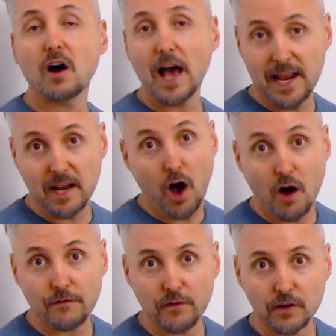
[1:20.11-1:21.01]
and
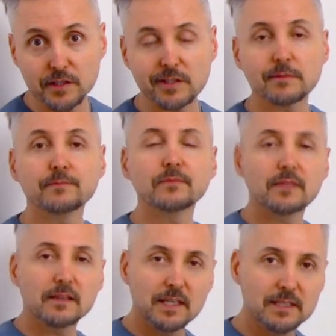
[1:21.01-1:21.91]
offers.
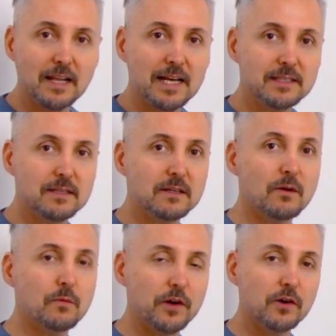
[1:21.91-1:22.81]
This
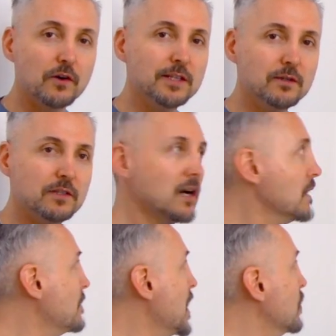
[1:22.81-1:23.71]
lesson, we're going to talk
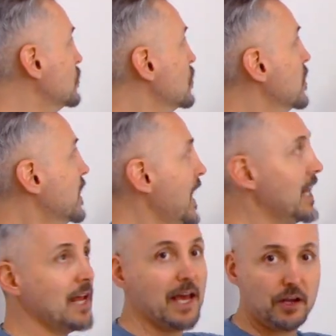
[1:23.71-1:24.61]
about
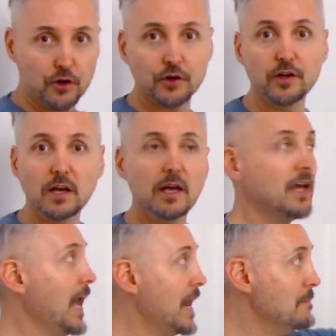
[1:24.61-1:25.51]
can and could
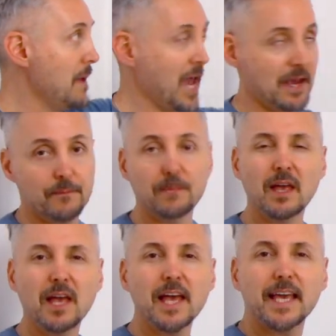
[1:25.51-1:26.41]
and may.
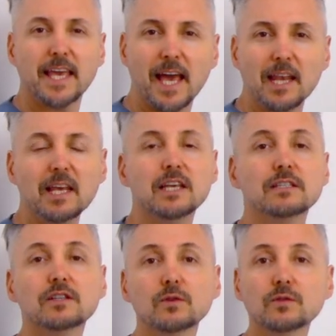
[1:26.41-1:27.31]
Can
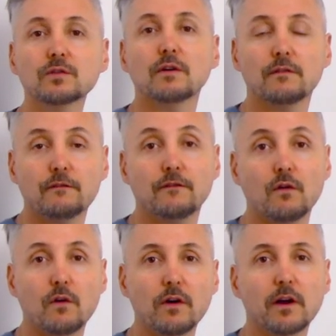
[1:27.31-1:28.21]
is used
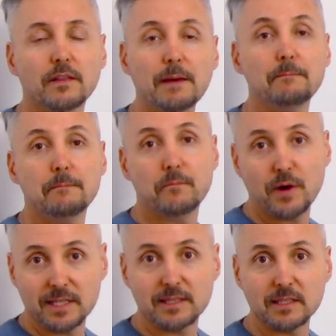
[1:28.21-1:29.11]
for a
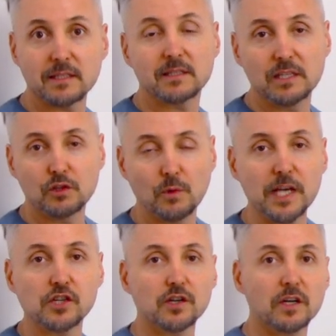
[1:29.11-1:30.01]
present
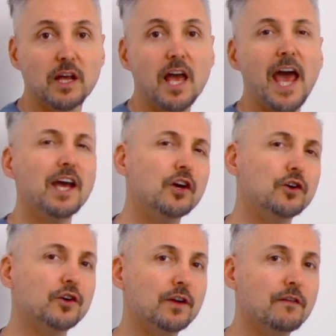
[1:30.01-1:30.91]
situation and
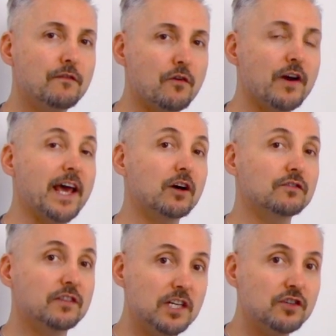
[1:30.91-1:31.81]
could for a
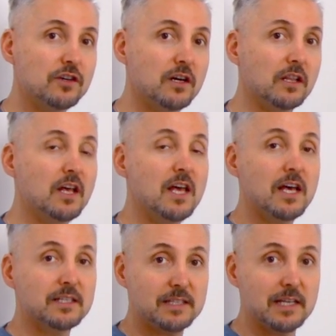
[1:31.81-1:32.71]
conditional
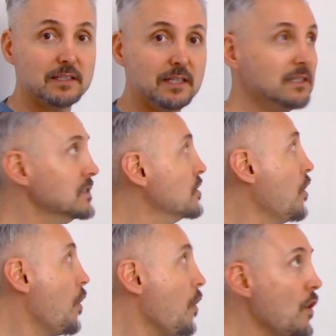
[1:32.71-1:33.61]
sentence
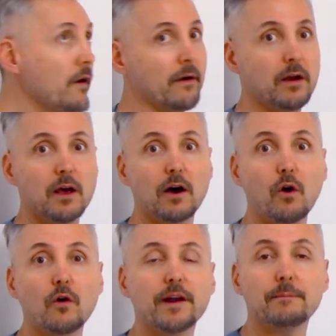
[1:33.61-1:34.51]
or
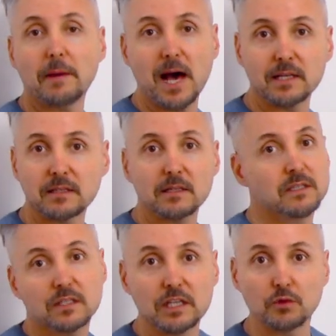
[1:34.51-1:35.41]
a
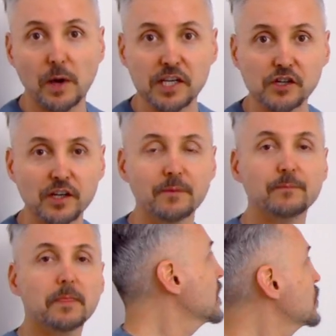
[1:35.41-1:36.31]
past situation.
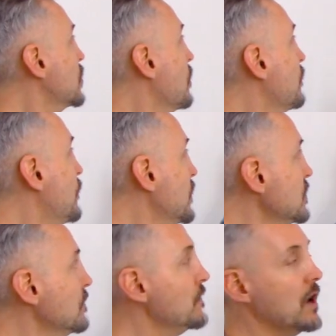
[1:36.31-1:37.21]
So,
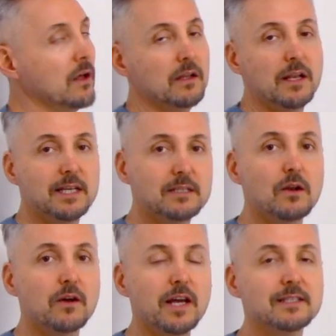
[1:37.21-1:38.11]
first of all, let's
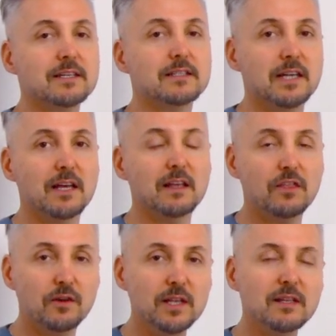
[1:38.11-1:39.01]
look at the
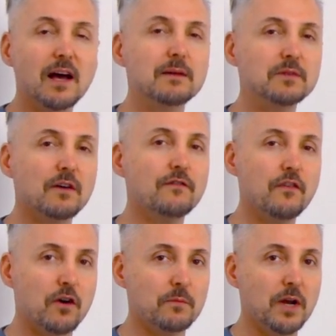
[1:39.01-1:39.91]
three types of
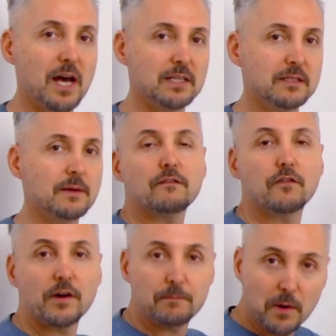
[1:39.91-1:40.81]
formulas.
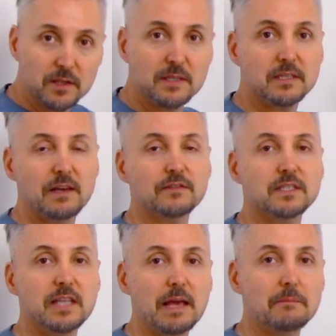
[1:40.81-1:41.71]
For a positive
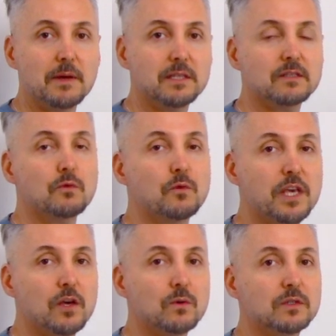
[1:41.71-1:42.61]
statement, we
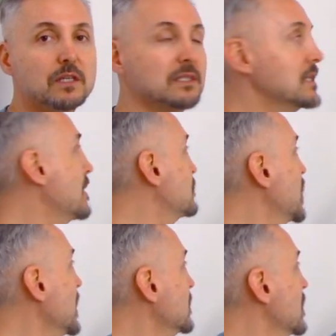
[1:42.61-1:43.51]
use the
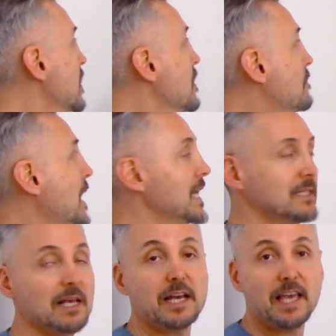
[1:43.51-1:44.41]
subject
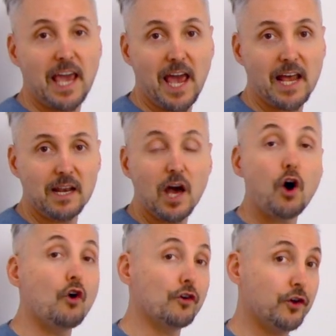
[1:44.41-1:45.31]
plus
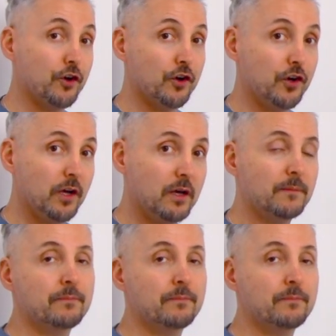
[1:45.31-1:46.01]
can or could